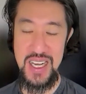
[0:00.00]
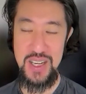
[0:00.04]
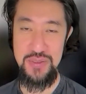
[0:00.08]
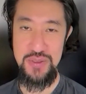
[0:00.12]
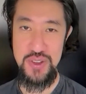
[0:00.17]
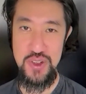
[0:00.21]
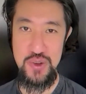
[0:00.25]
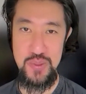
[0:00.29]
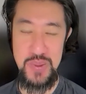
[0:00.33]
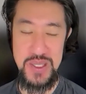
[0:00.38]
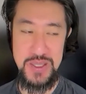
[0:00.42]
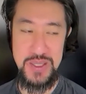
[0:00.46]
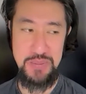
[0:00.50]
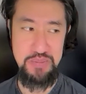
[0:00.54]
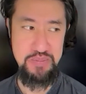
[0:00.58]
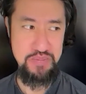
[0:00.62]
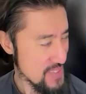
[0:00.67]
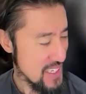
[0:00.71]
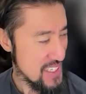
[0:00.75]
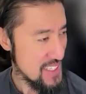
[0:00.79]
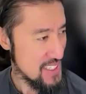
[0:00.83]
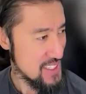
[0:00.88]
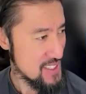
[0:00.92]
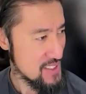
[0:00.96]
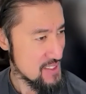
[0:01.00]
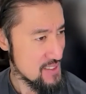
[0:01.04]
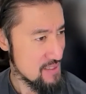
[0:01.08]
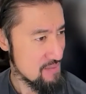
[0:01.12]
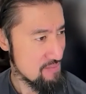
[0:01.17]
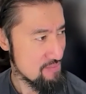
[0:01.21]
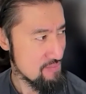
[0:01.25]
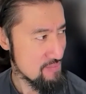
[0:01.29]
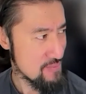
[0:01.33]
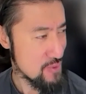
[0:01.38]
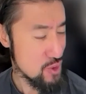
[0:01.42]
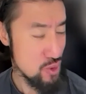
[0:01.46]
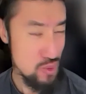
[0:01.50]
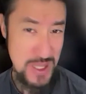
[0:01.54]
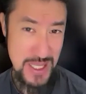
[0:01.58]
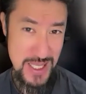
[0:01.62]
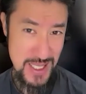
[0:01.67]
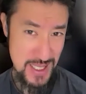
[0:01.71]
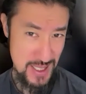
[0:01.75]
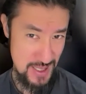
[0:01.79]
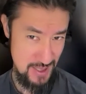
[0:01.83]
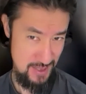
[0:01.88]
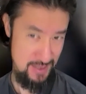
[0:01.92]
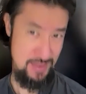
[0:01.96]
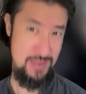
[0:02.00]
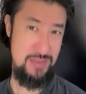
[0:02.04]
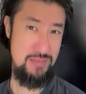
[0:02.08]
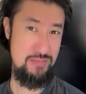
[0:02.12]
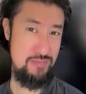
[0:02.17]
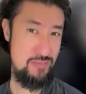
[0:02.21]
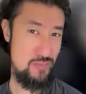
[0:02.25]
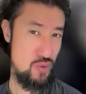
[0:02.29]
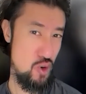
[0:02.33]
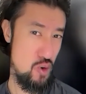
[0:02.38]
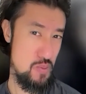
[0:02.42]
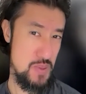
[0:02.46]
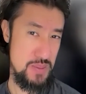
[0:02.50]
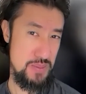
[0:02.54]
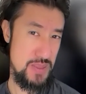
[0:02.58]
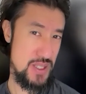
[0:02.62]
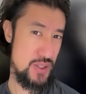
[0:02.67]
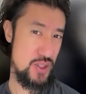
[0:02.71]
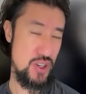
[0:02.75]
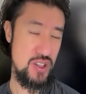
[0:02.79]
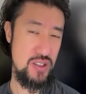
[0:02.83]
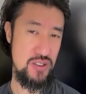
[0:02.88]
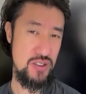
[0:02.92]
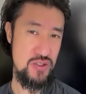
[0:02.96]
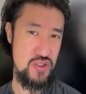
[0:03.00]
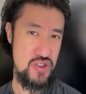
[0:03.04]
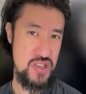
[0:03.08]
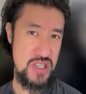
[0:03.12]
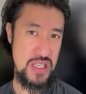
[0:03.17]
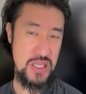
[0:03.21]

half human in Greek. Roman mythology, I